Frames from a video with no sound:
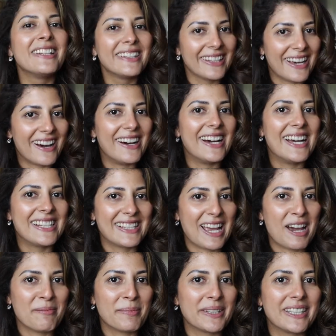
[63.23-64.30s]
lot has
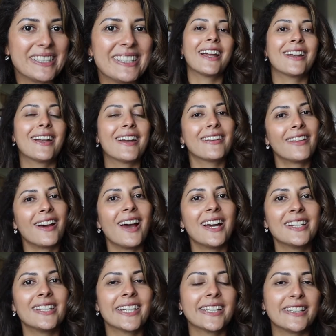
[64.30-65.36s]
happened. And I thought
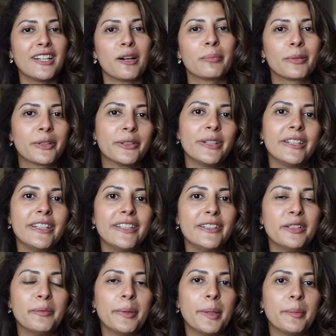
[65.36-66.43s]
I'd take the opportunity
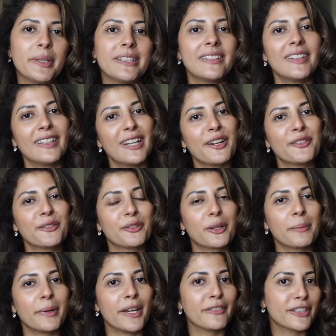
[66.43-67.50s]
to maybe sit down for
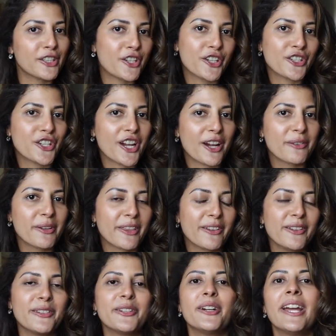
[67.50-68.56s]
a bit of a chit chat with
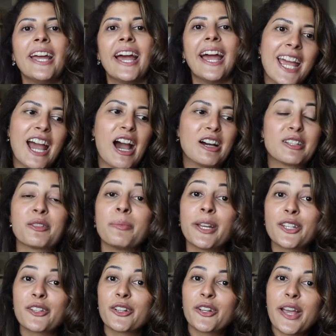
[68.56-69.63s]
you. Uh, so
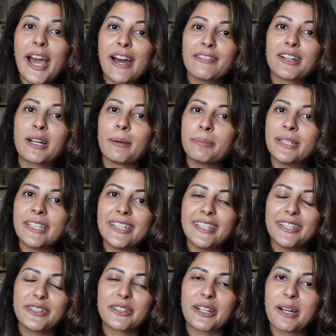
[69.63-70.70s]
make sure you have a cup of
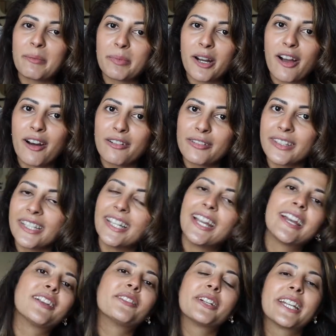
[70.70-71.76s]
tea or a cup of coffee
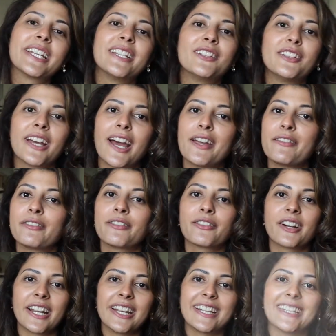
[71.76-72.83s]
and we can dive right